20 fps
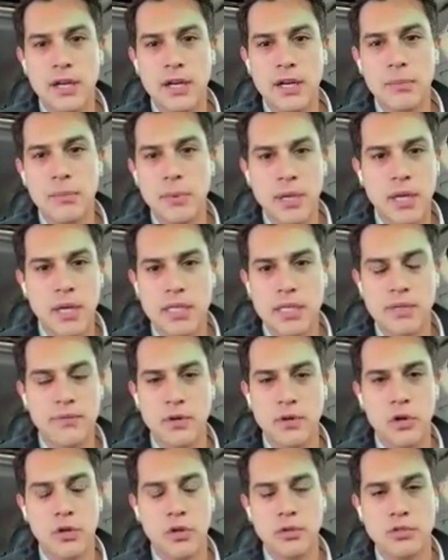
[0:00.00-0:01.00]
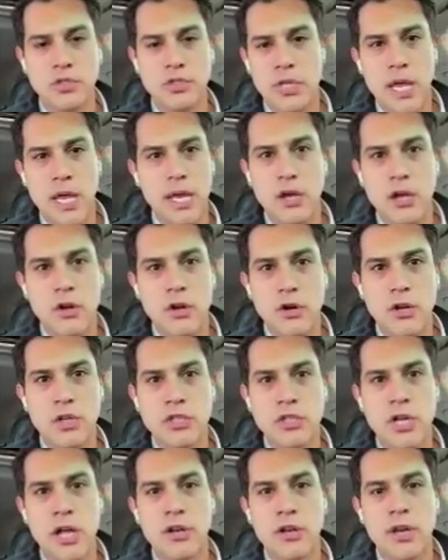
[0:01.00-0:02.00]
clear because of data on
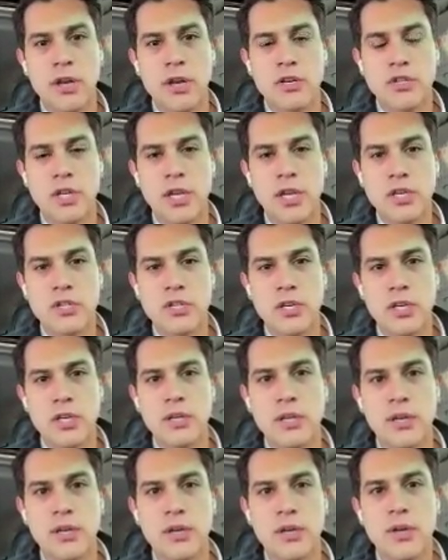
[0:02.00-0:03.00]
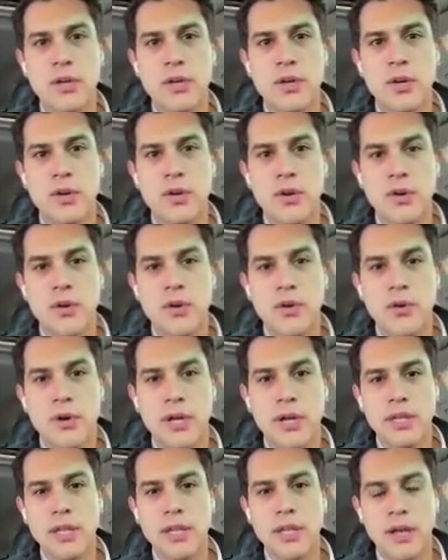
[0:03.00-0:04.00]
early childhood education,
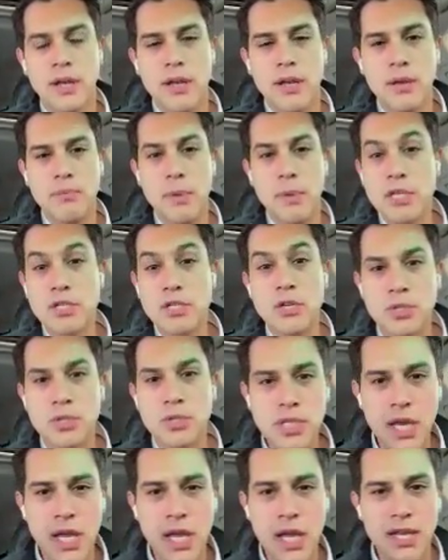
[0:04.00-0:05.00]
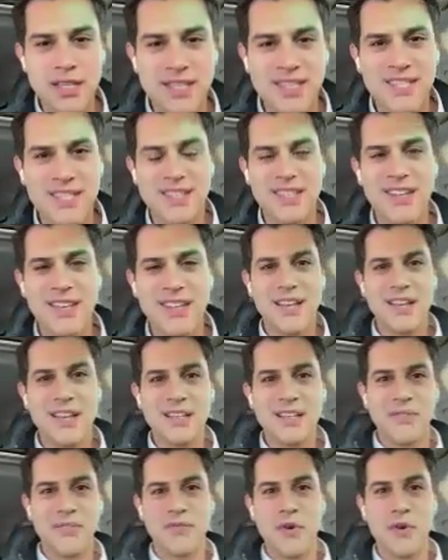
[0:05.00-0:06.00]
right, that it makes no sense
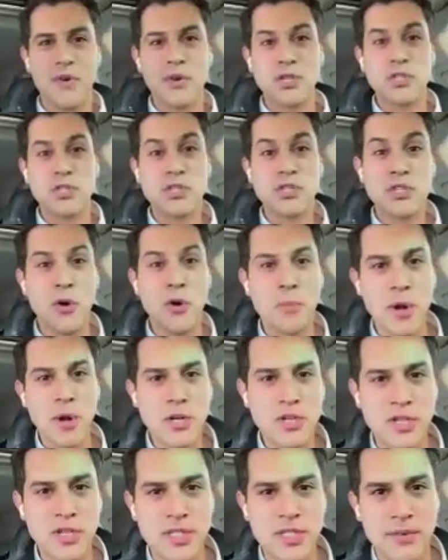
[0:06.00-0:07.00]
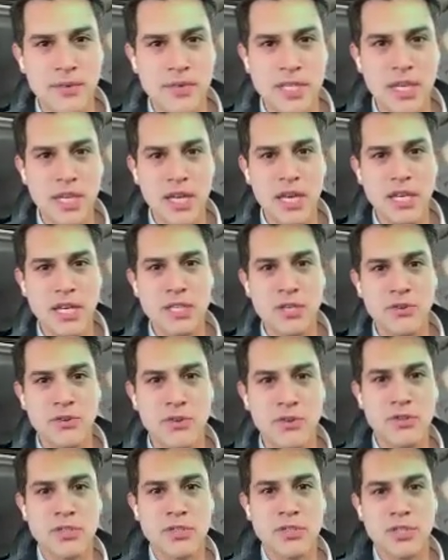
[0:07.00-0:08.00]
to focus so much on 17 and
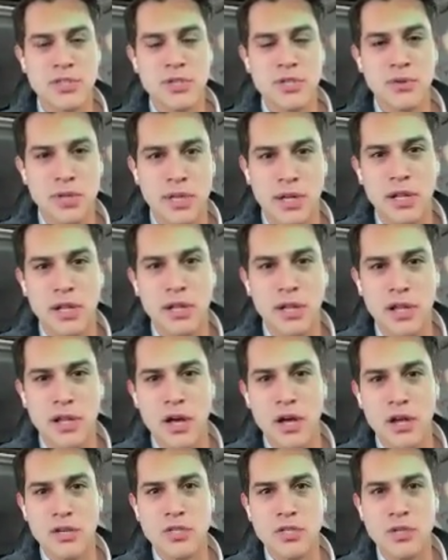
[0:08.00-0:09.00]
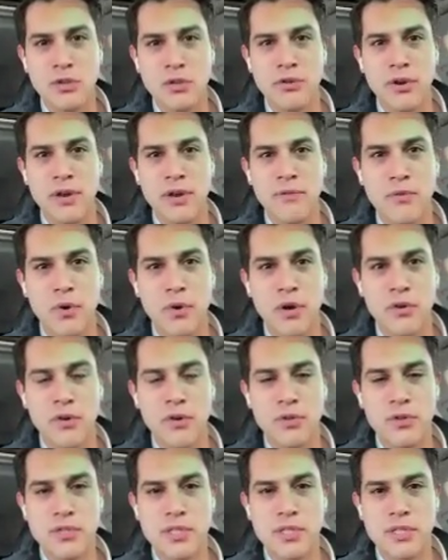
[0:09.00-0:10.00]
18-year-olds and so little on 2, 3, and
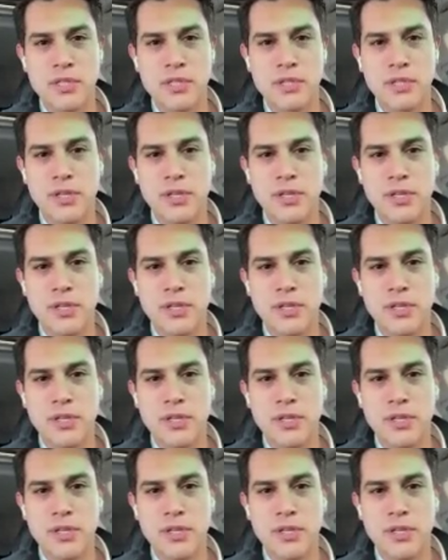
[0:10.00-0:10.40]
4-year-olds.